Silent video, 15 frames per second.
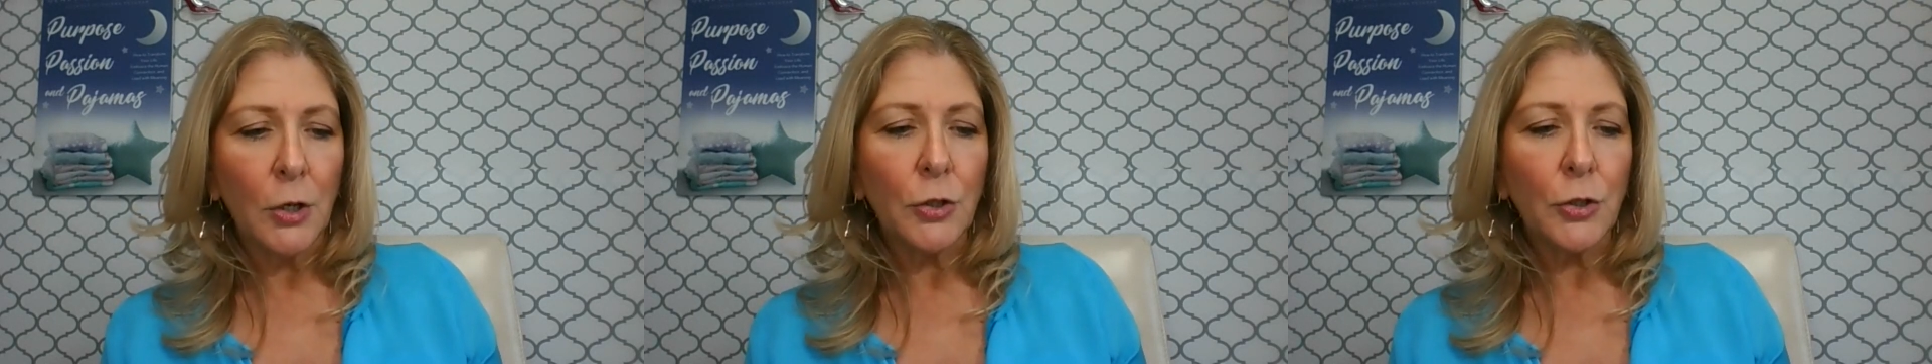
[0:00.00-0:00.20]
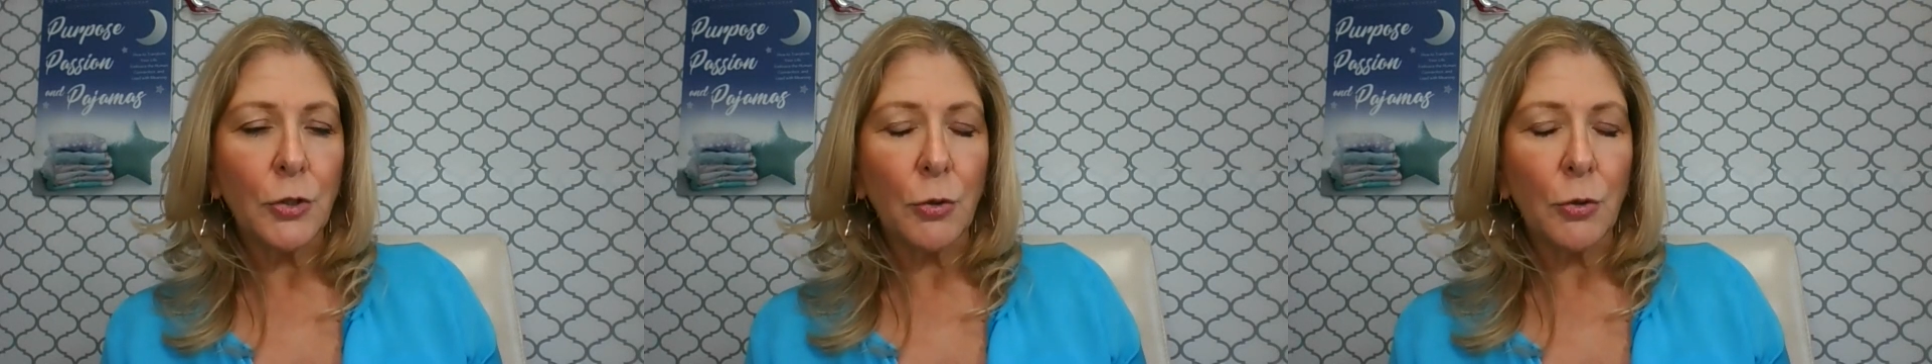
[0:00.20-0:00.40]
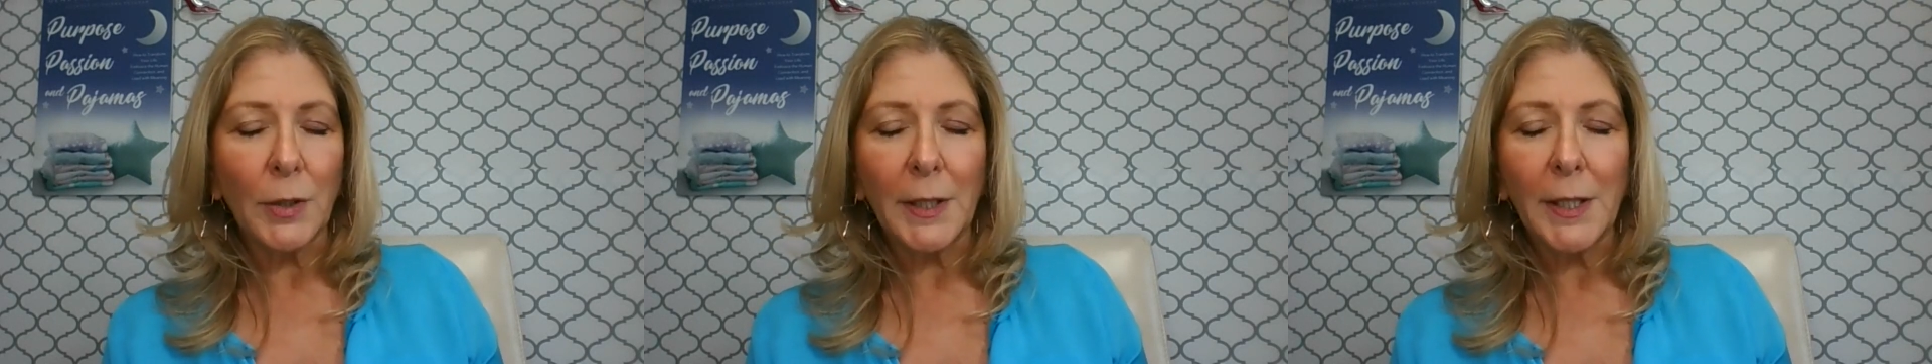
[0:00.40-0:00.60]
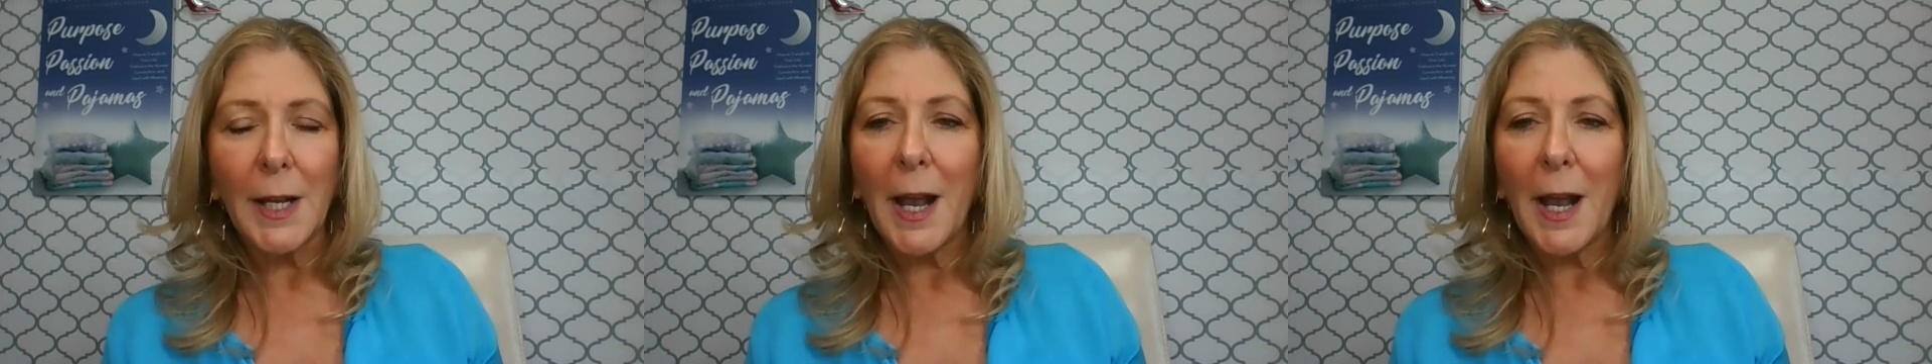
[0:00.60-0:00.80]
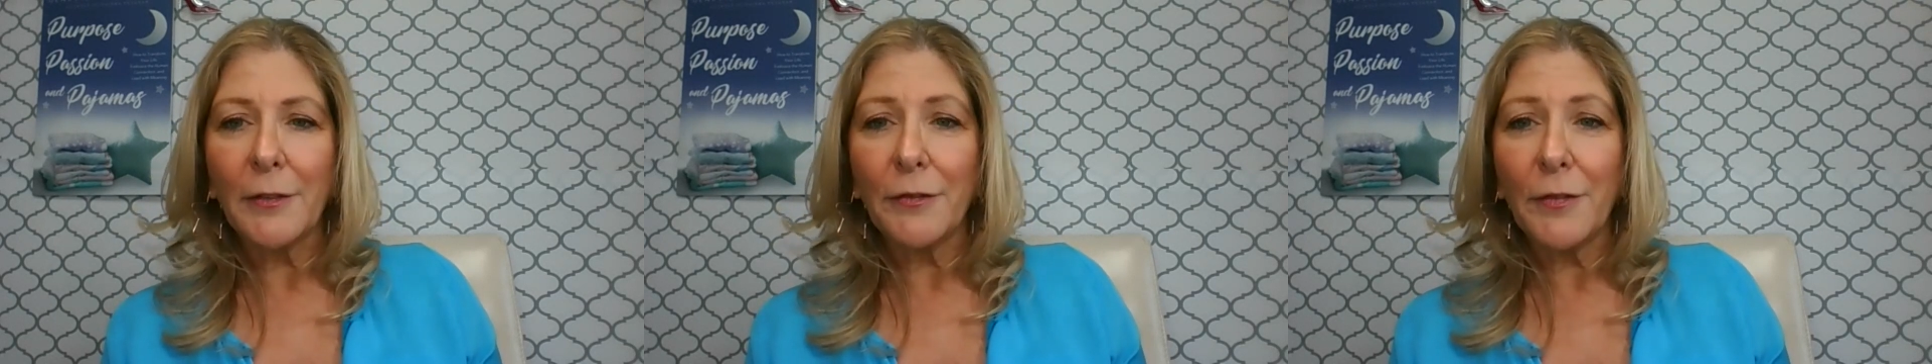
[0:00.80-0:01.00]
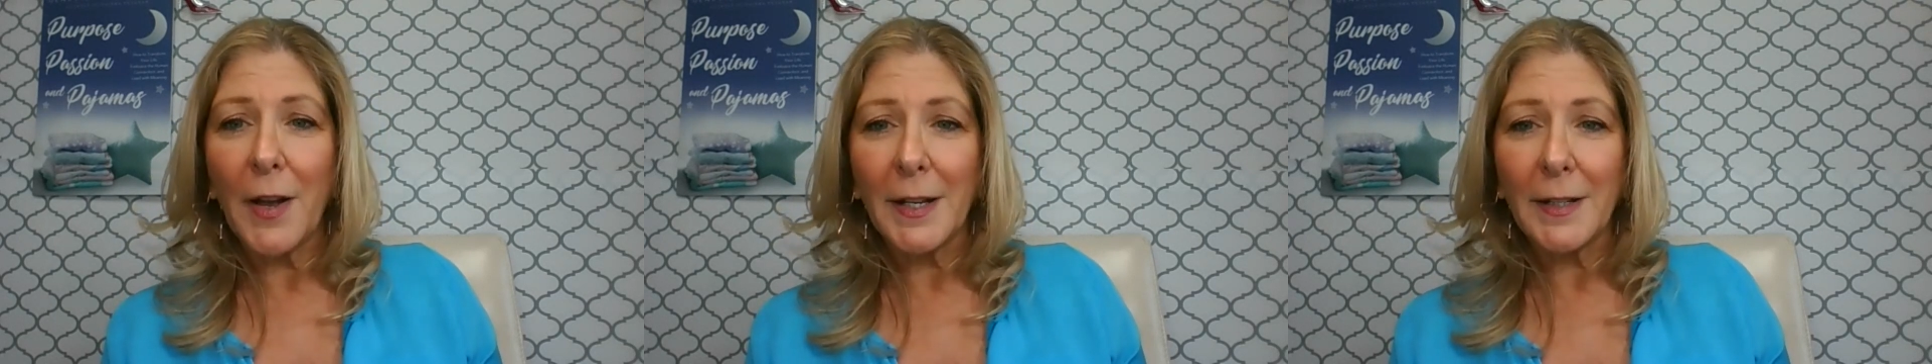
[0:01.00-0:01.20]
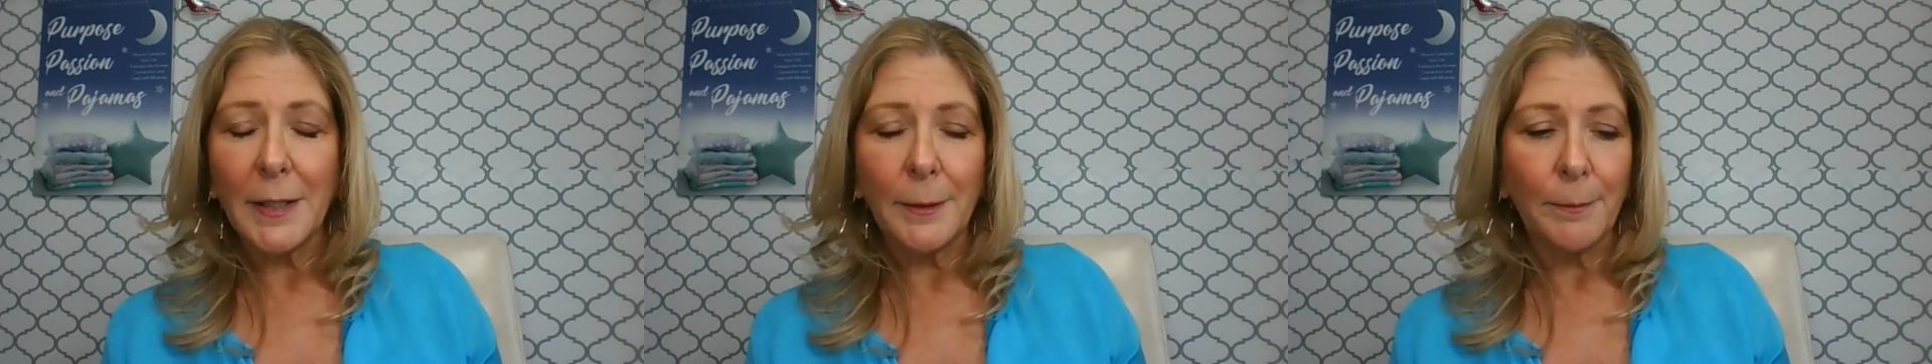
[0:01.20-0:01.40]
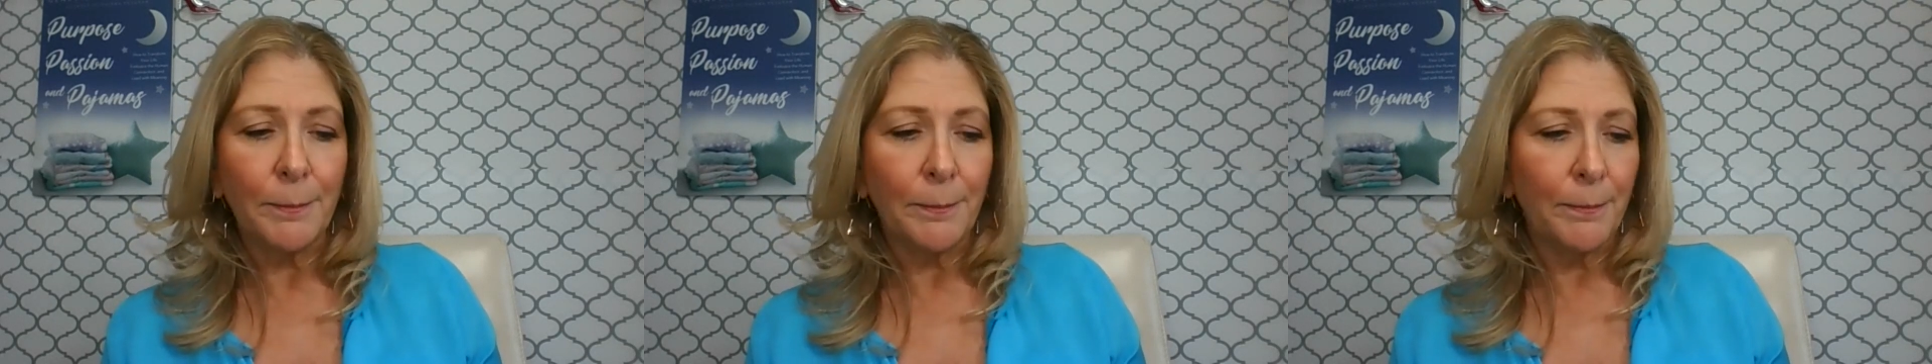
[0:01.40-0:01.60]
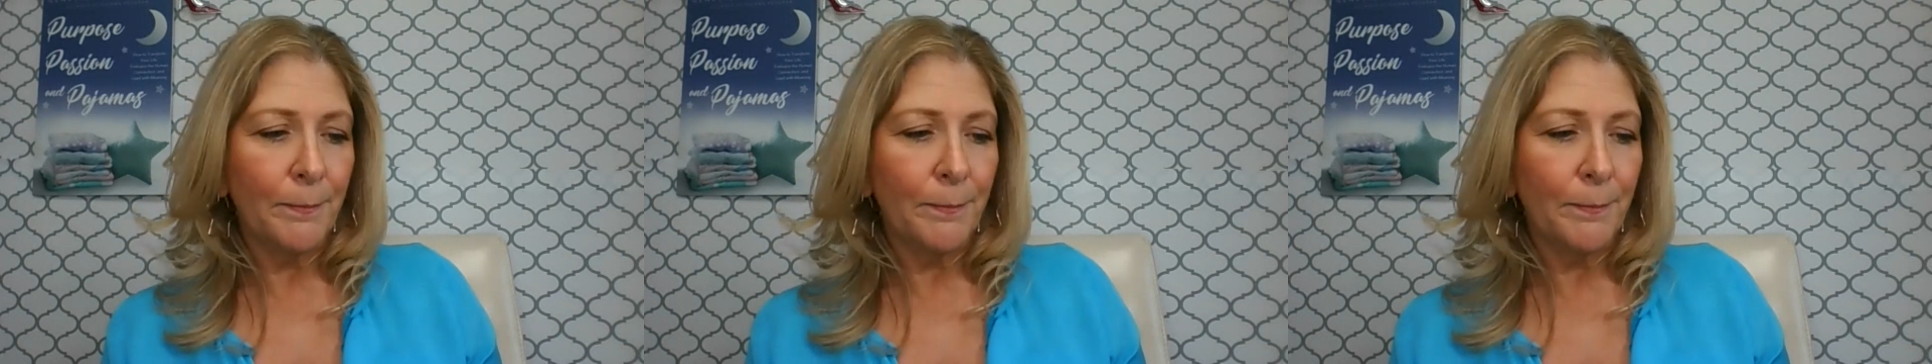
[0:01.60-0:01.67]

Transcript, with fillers: Surely I'd find it.